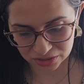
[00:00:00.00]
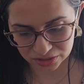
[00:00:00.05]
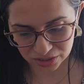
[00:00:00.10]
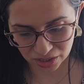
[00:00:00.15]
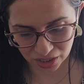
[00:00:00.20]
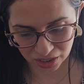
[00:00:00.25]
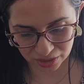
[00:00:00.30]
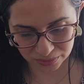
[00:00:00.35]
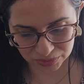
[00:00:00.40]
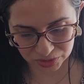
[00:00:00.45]

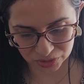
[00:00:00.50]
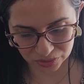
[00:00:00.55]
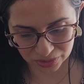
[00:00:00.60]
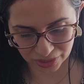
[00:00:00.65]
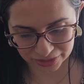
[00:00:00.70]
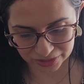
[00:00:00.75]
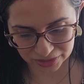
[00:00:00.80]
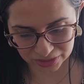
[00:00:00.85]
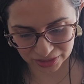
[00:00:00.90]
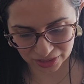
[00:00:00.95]
times you'd
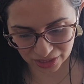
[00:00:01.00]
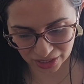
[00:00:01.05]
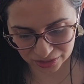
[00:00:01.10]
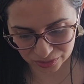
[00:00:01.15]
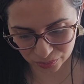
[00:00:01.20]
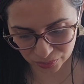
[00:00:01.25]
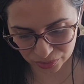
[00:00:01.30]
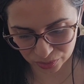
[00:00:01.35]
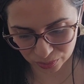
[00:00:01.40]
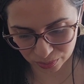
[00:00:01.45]
like to
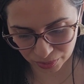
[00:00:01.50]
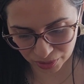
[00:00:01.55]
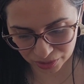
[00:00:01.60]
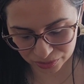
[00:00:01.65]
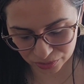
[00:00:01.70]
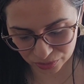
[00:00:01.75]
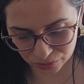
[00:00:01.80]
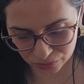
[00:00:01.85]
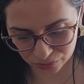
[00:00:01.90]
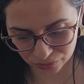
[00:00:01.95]
connect with your
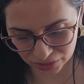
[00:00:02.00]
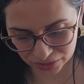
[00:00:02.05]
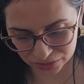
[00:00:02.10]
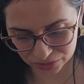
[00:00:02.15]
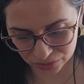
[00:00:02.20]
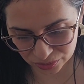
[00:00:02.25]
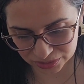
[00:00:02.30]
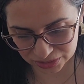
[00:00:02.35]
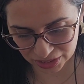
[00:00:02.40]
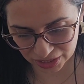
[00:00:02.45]
partner,
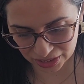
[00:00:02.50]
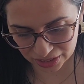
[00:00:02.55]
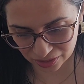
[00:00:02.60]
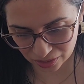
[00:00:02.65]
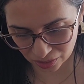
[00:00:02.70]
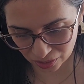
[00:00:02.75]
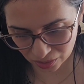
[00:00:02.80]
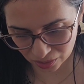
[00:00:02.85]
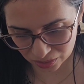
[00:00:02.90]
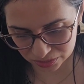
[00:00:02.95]
friends, or take
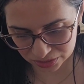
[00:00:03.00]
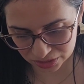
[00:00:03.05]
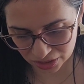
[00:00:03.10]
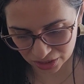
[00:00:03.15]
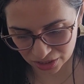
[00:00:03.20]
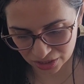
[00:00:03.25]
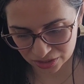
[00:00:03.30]
calls.